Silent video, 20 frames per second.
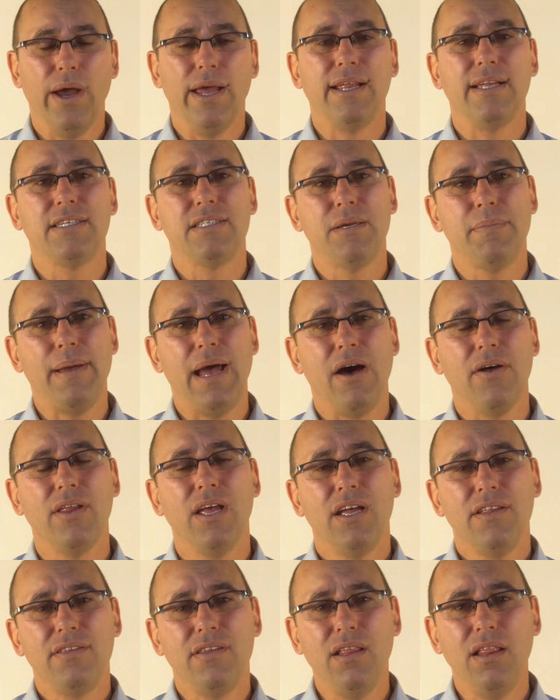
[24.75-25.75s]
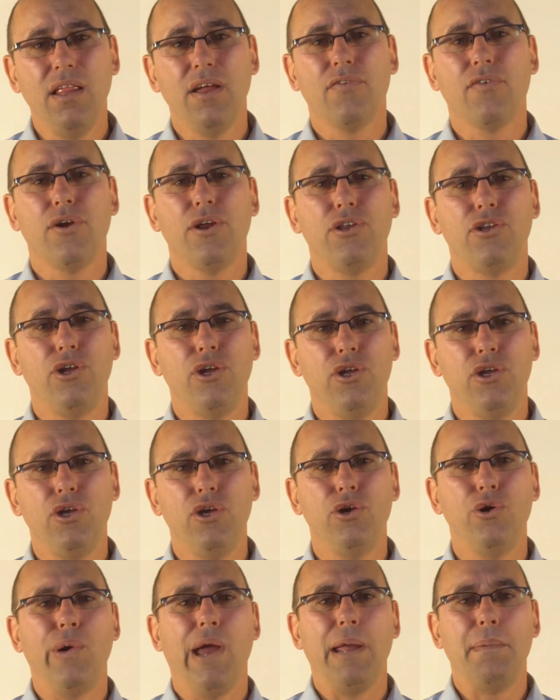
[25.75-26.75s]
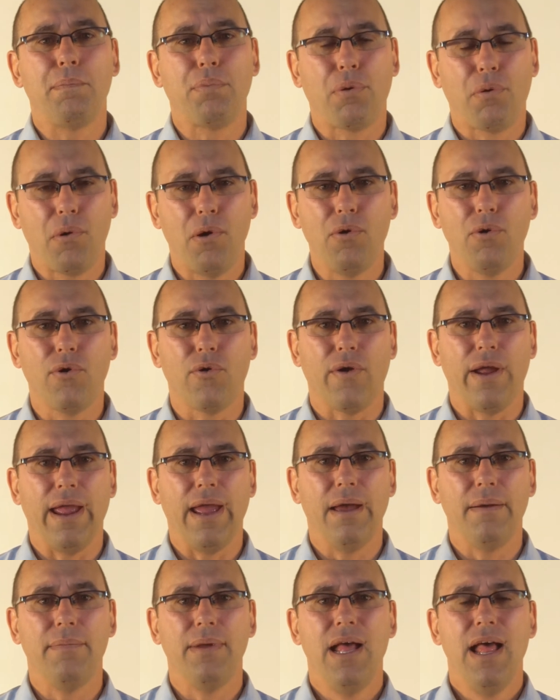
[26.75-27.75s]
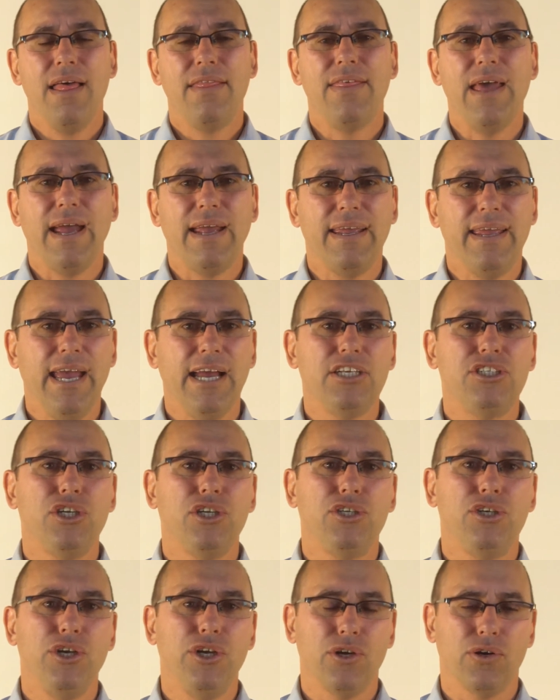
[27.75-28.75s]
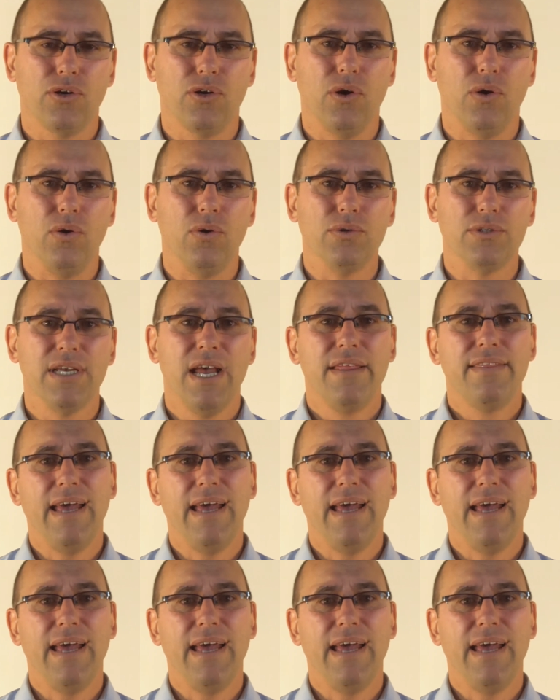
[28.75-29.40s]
and it's about delivering to you a program that gets you to your goals,